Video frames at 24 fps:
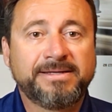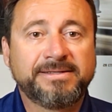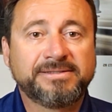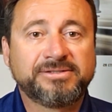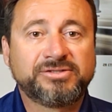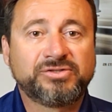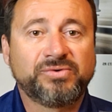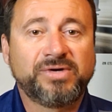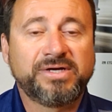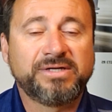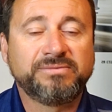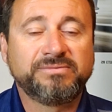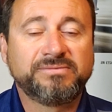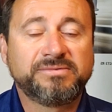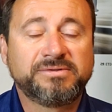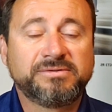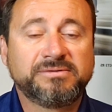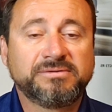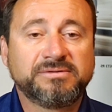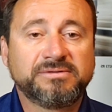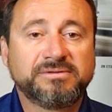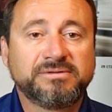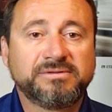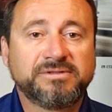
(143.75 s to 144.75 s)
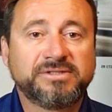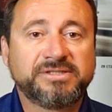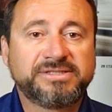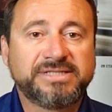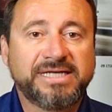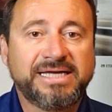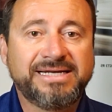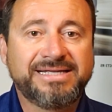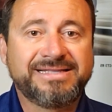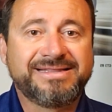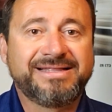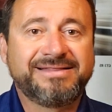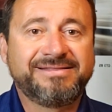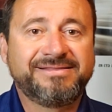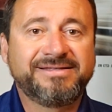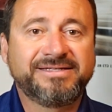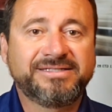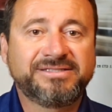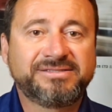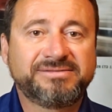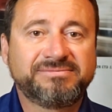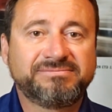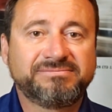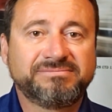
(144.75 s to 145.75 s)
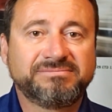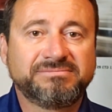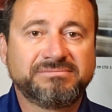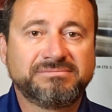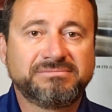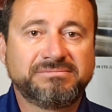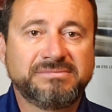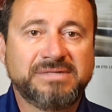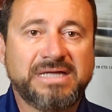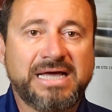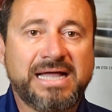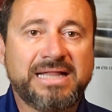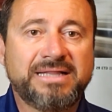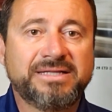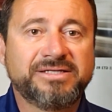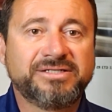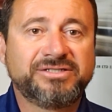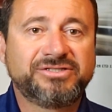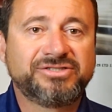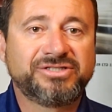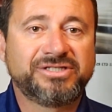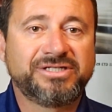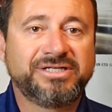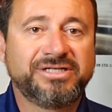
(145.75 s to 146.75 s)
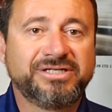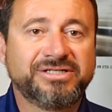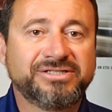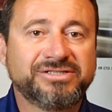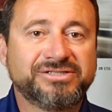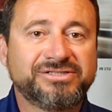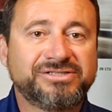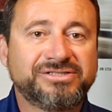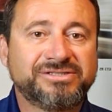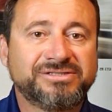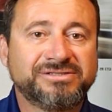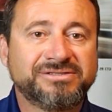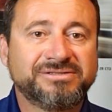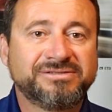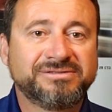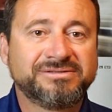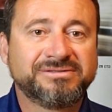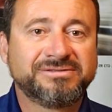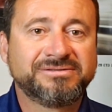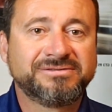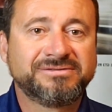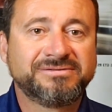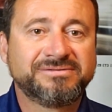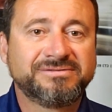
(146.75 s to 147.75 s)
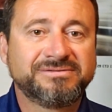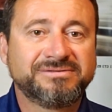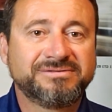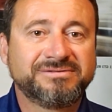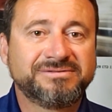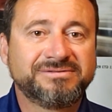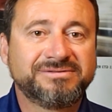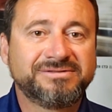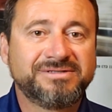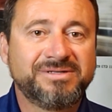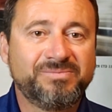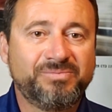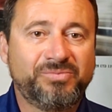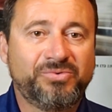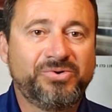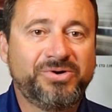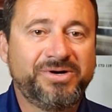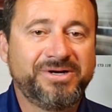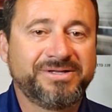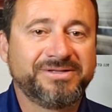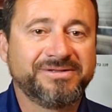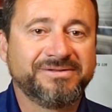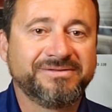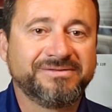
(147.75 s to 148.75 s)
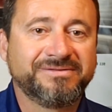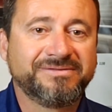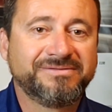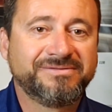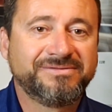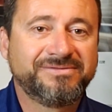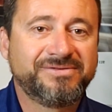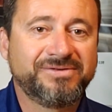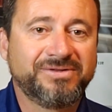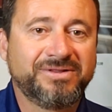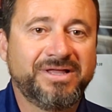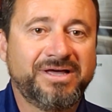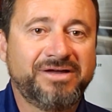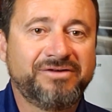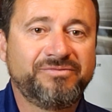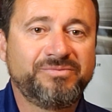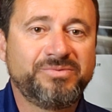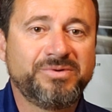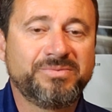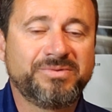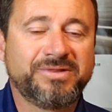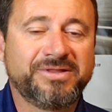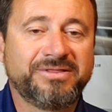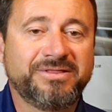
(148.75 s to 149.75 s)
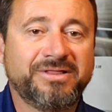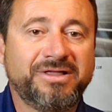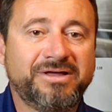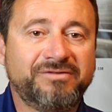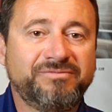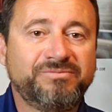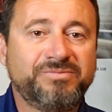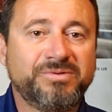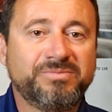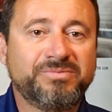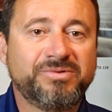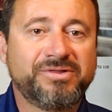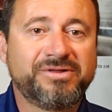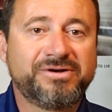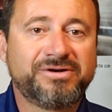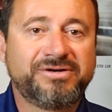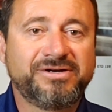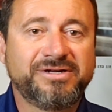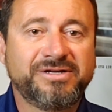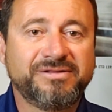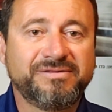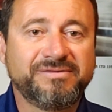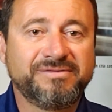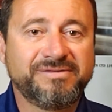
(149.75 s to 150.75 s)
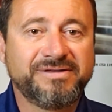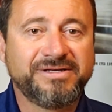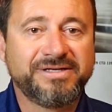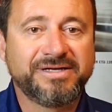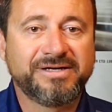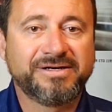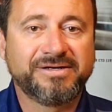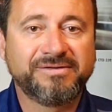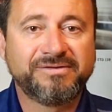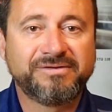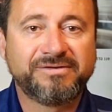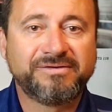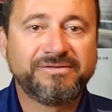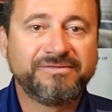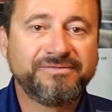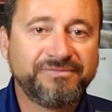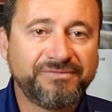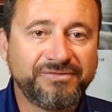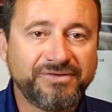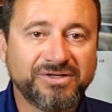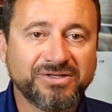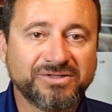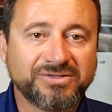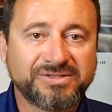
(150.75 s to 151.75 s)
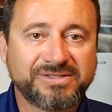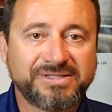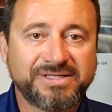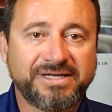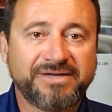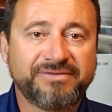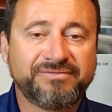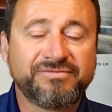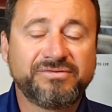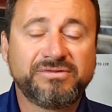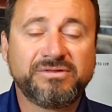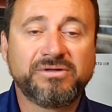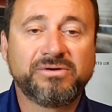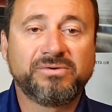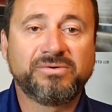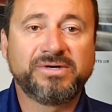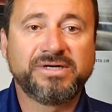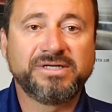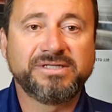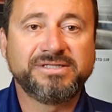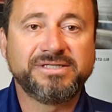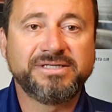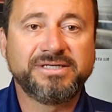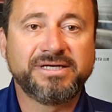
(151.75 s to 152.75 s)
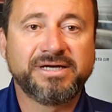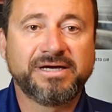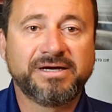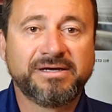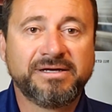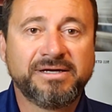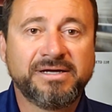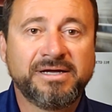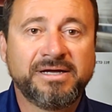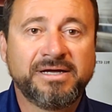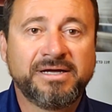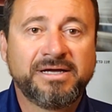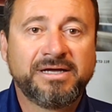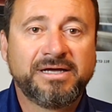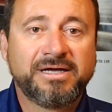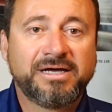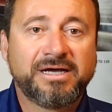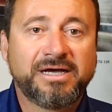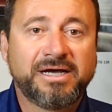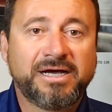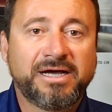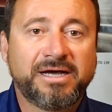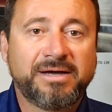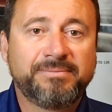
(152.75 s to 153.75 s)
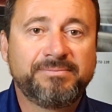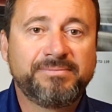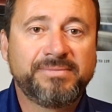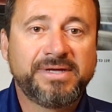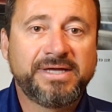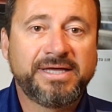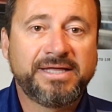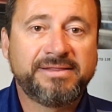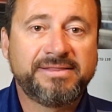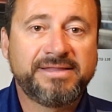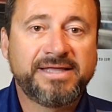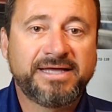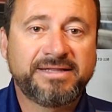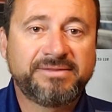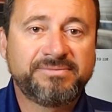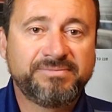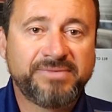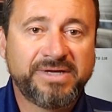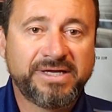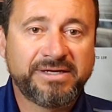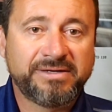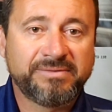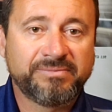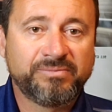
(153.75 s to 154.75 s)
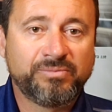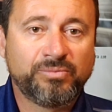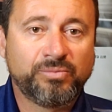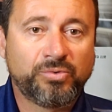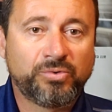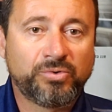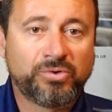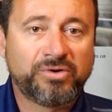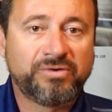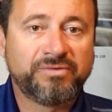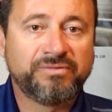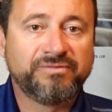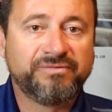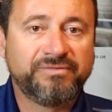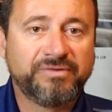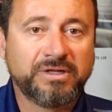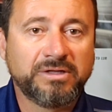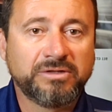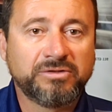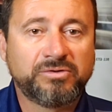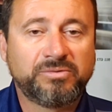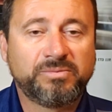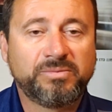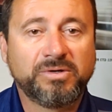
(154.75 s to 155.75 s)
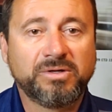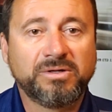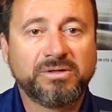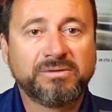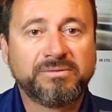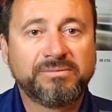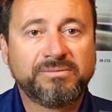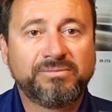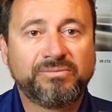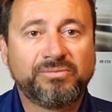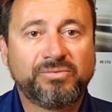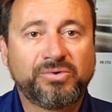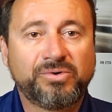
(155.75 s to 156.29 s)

so I decided that this knowledge is important to a lot of people. And a lot of people that are in the other fields, they have no idea. And that make them more vulnerable,